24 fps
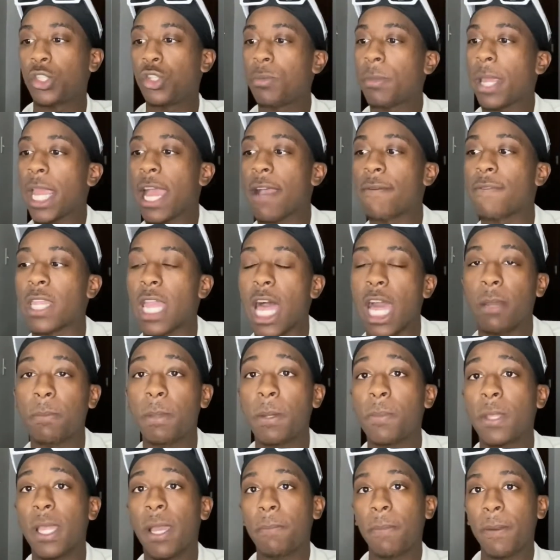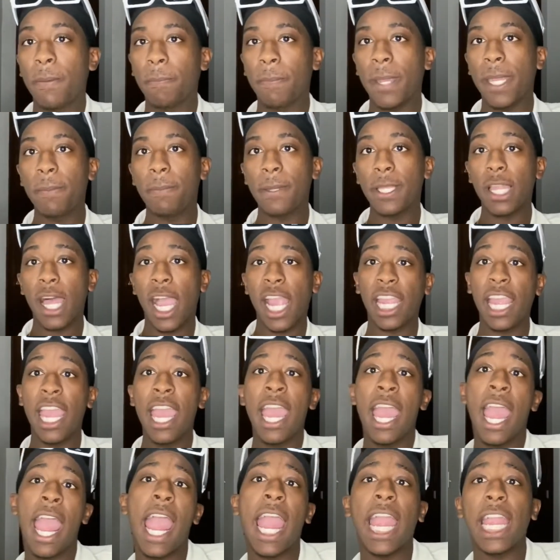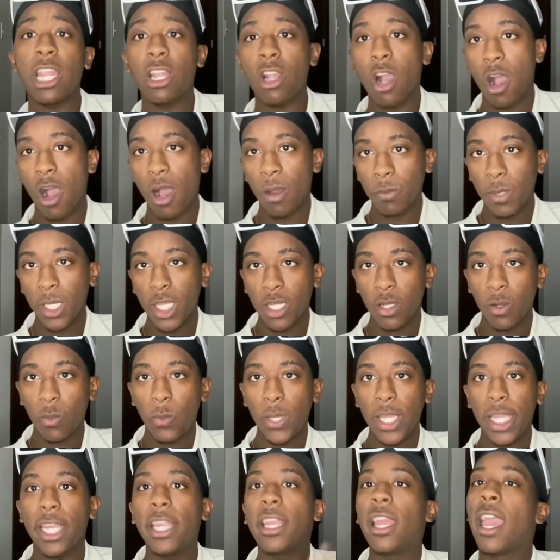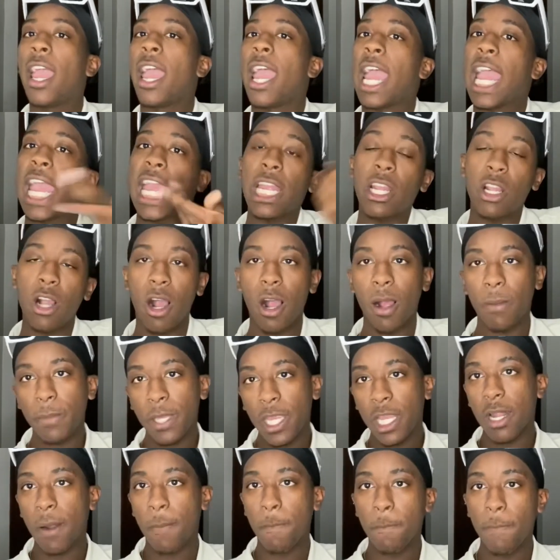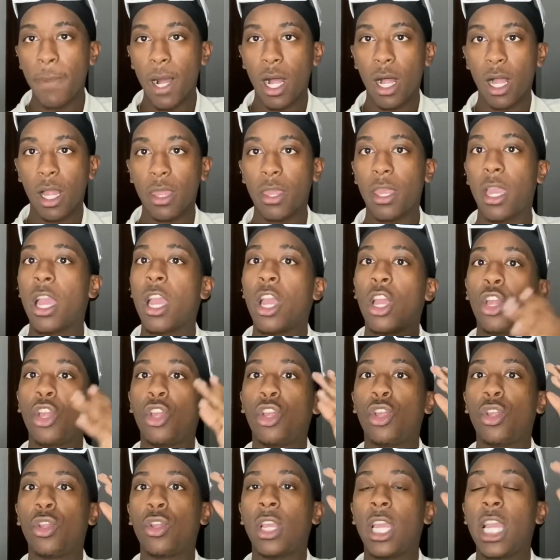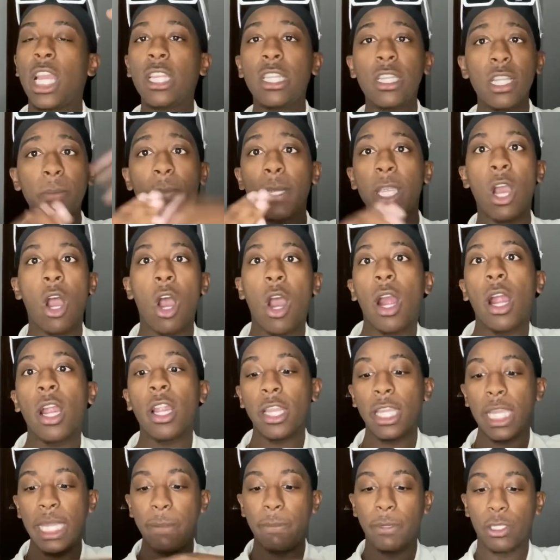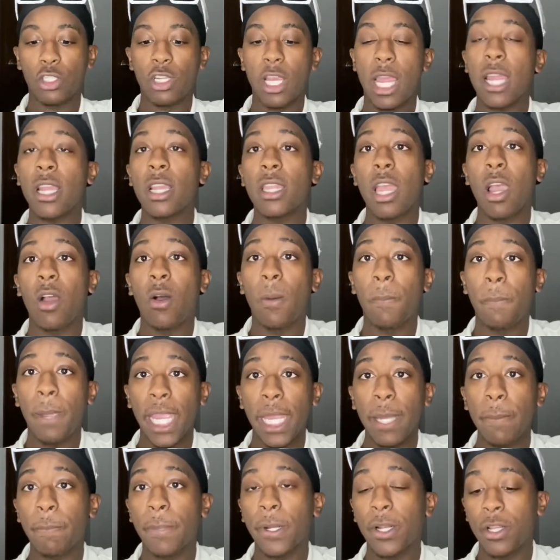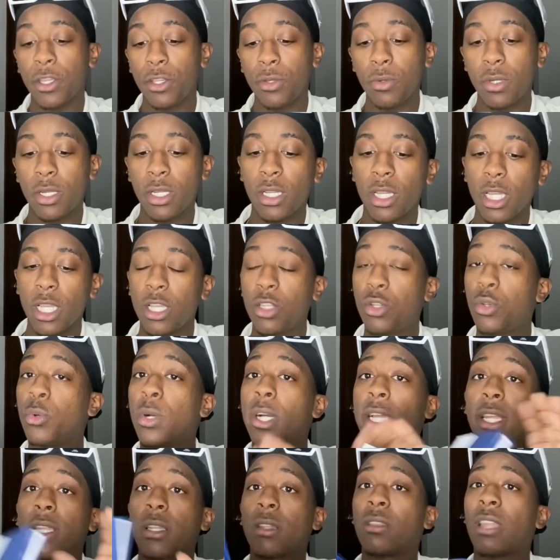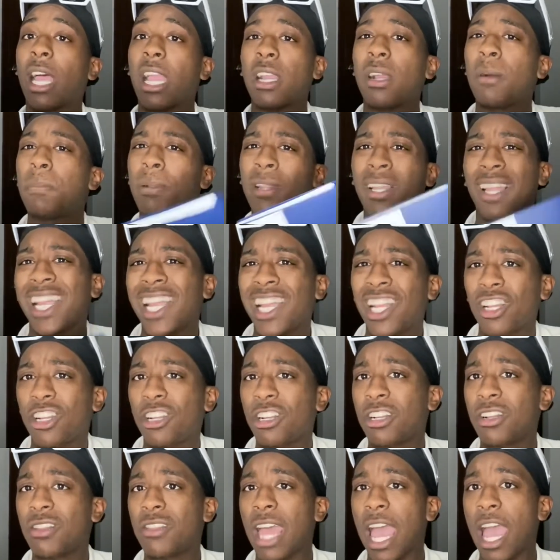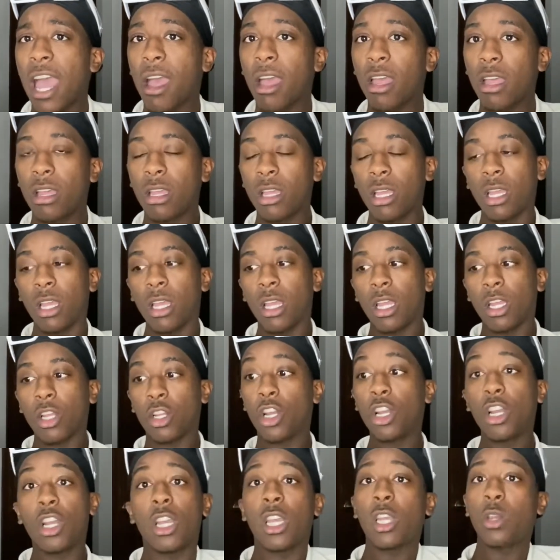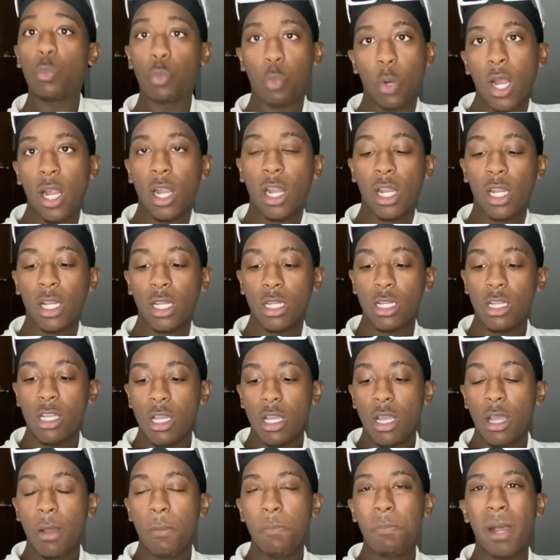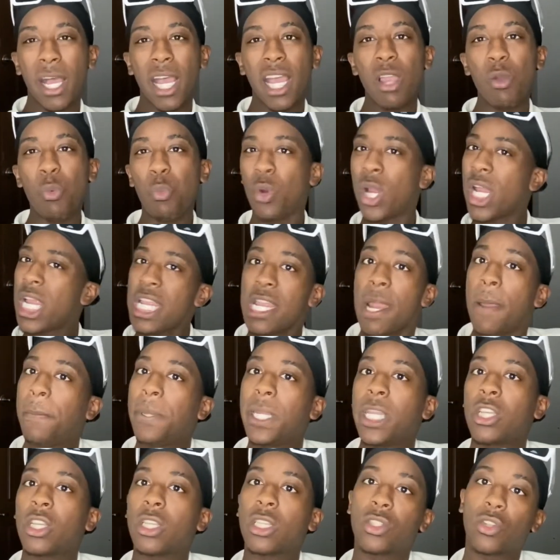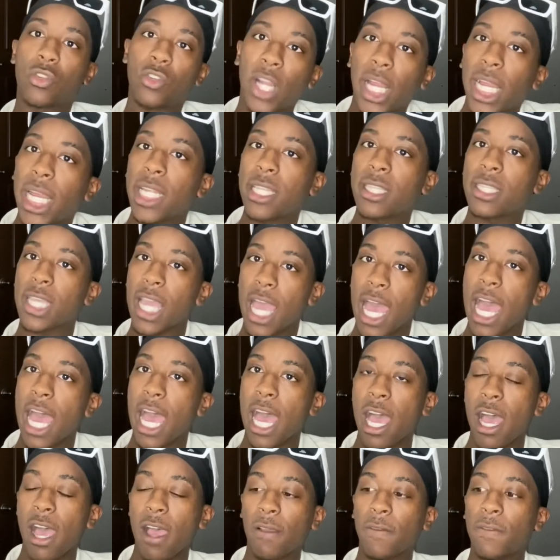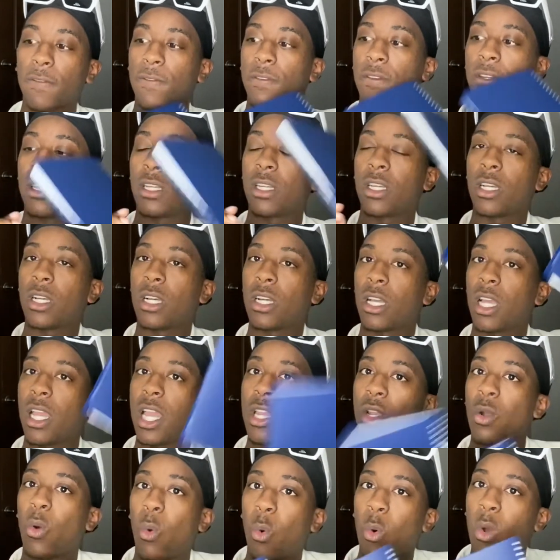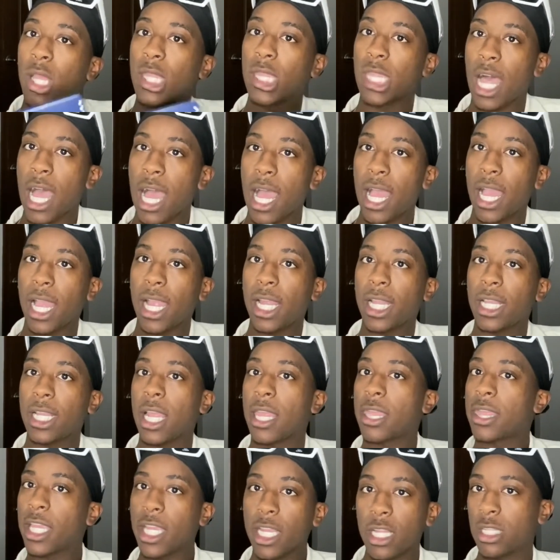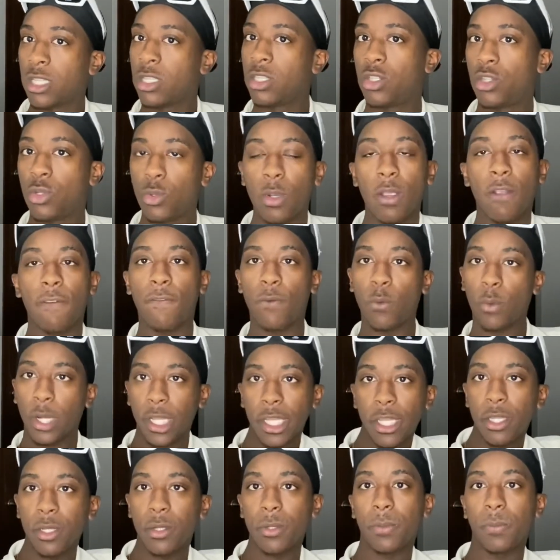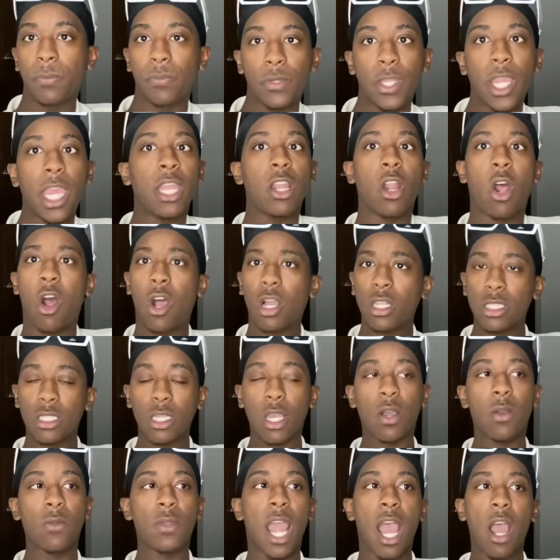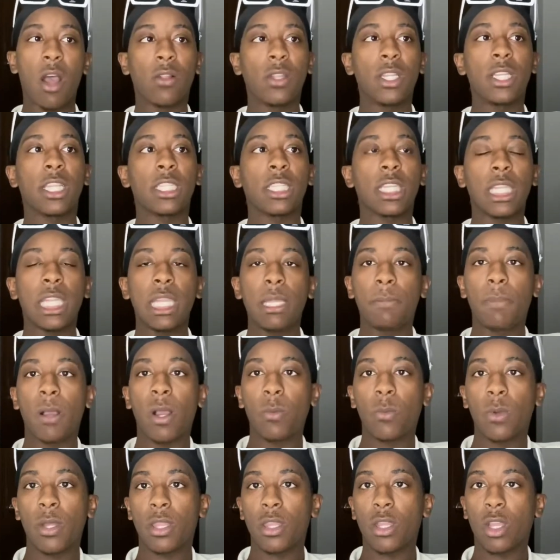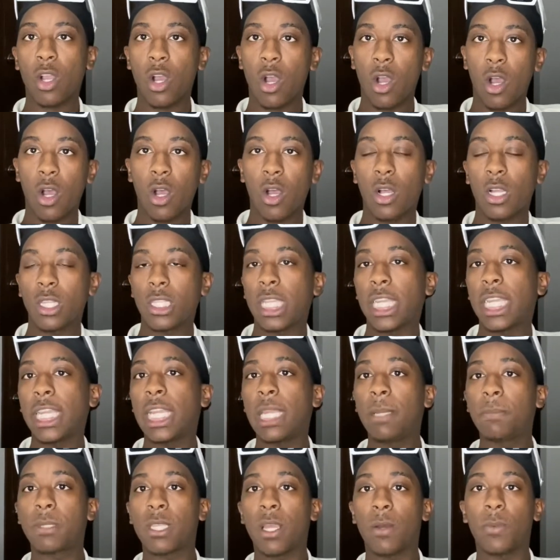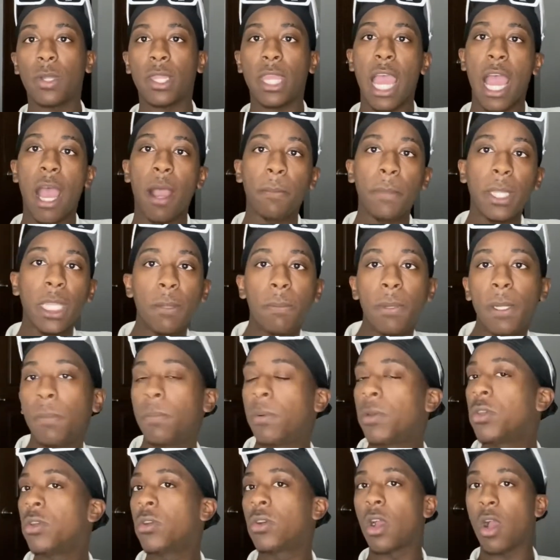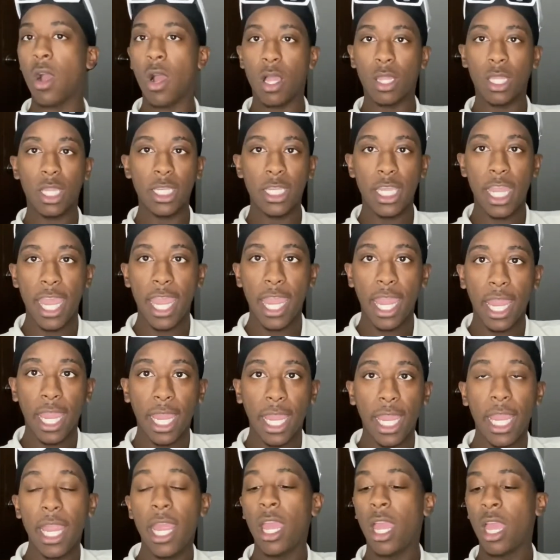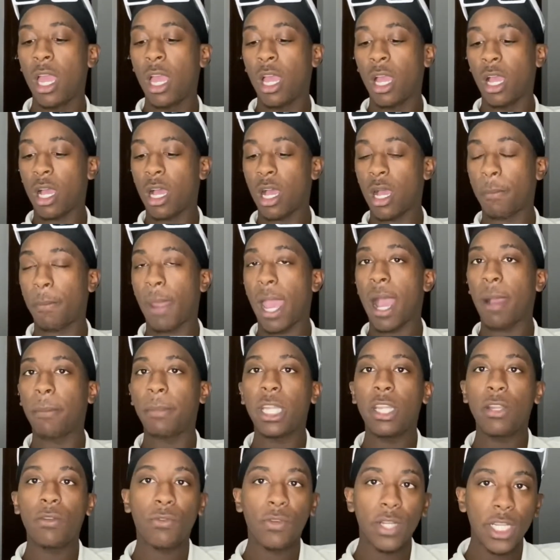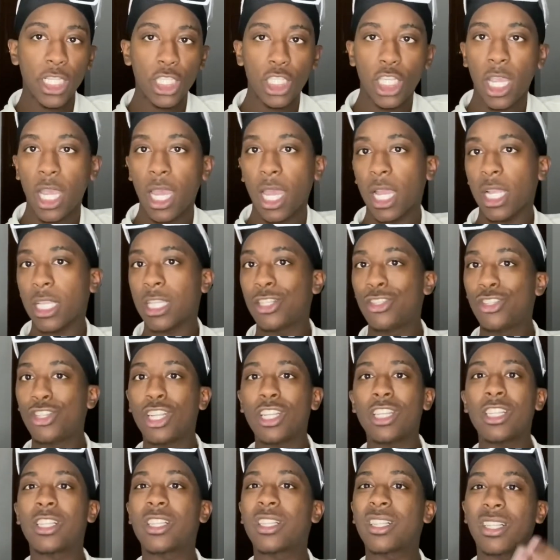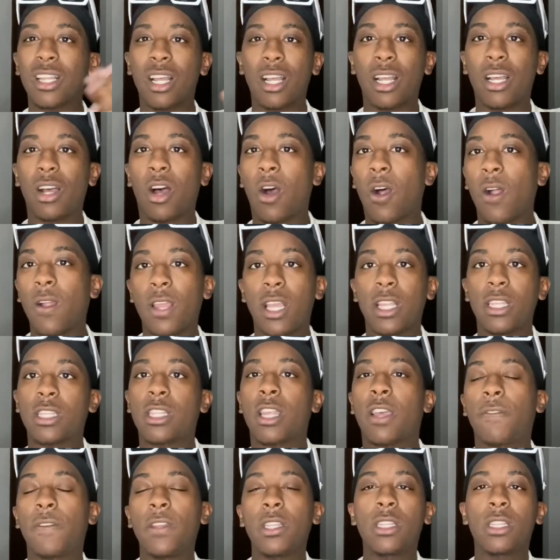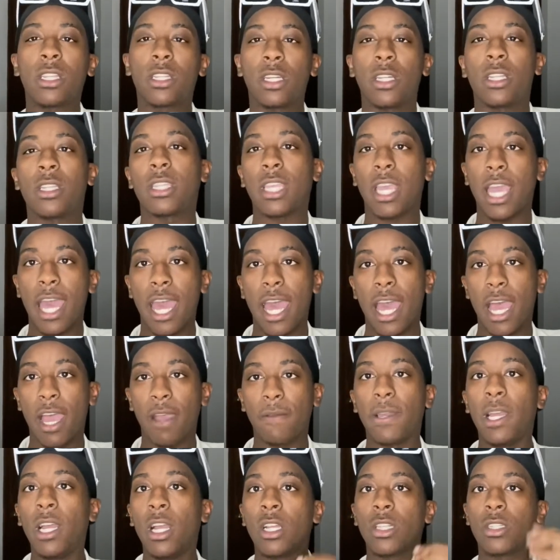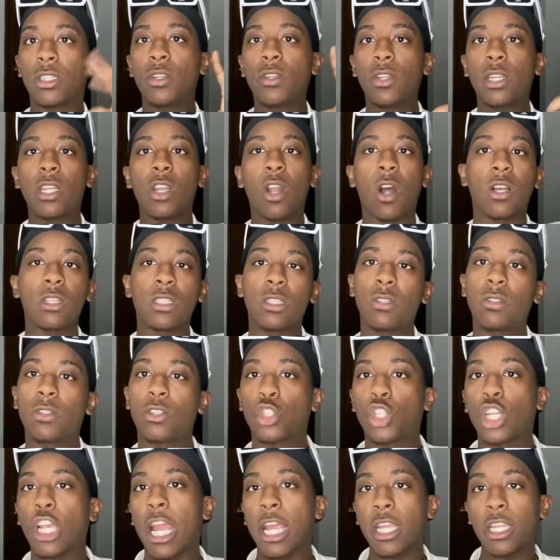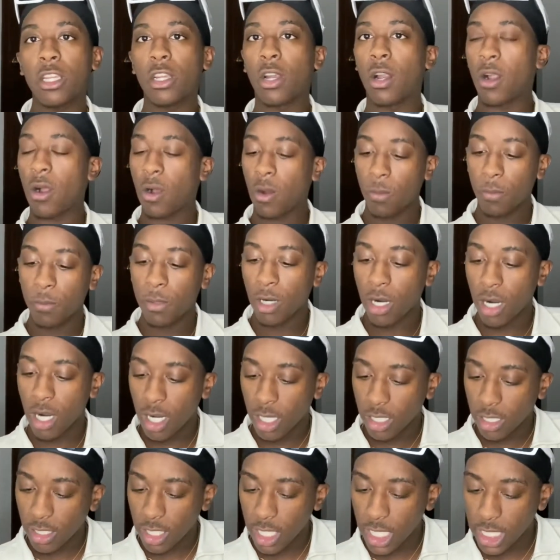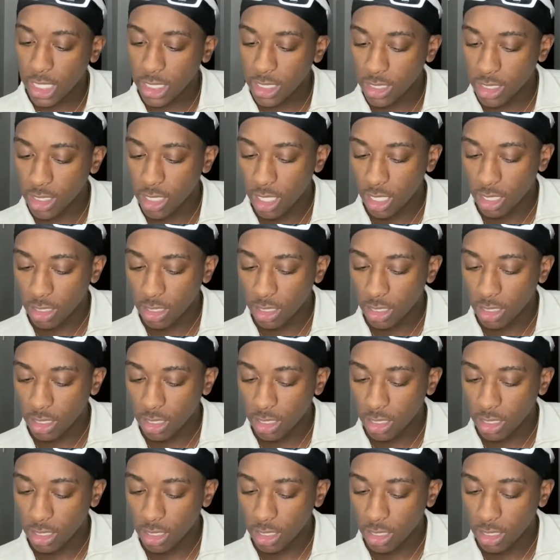You may have a lot of people that be maybe like, hey, call me in a week. Hey, call me in a month. It's going to be hard keeping track of that on paper. You could do like a planner. That could work. But wouldn't it be just great to have an online thing do it for you? And also, not only does it keep up with the calls, it keeps up with how many people you call a day, how many rejects, just all that stuff is good to have. So you can also track your own progress.